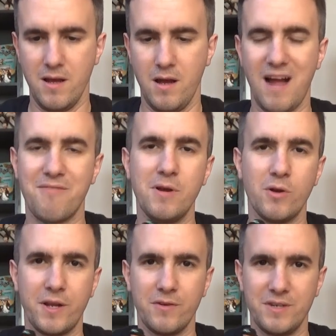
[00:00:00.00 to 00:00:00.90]
I have been
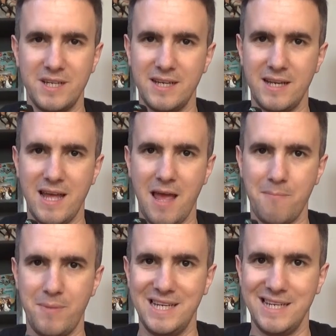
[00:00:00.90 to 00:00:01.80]
looking on the internet
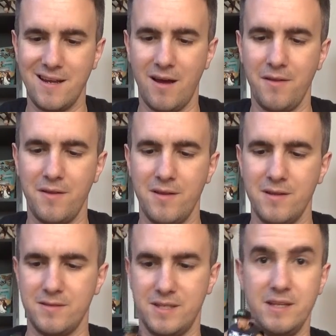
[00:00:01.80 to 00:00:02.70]
at Billy Gunn,
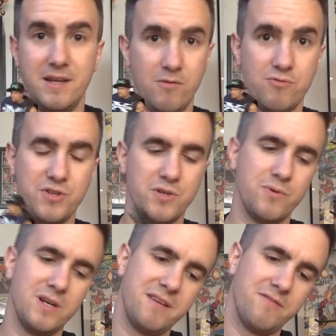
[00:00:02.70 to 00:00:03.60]
the
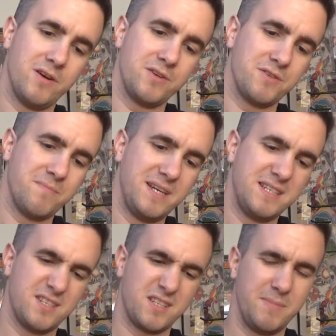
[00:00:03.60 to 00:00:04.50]
original elite version, but
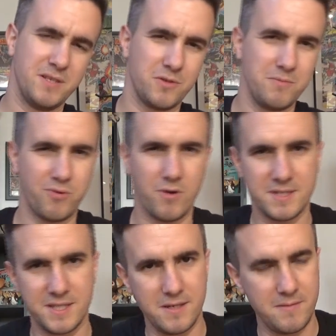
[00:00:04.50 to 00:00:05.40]
he's just a bit too
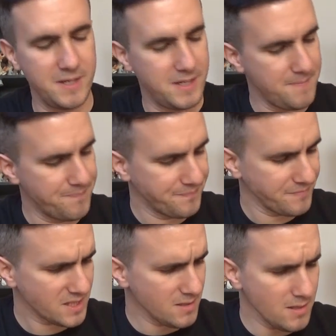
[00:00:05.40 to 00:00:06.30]
pricey at the minute.
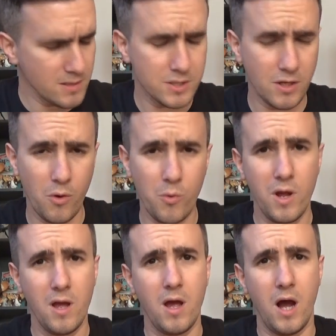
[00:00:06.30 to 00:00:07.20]
So
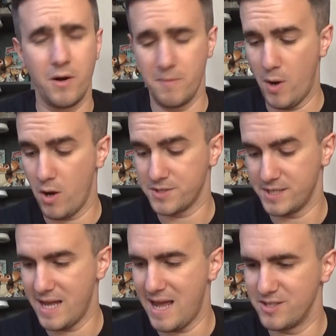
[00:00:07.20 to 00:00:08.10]
I'm going to pass
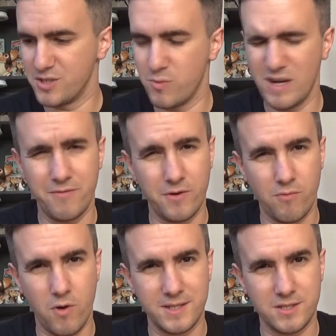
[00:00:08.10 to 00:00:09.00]
on that and just wait for the
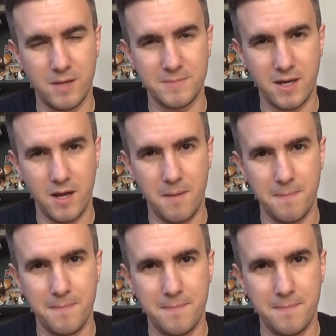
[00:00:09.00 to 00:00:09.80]
right time to come.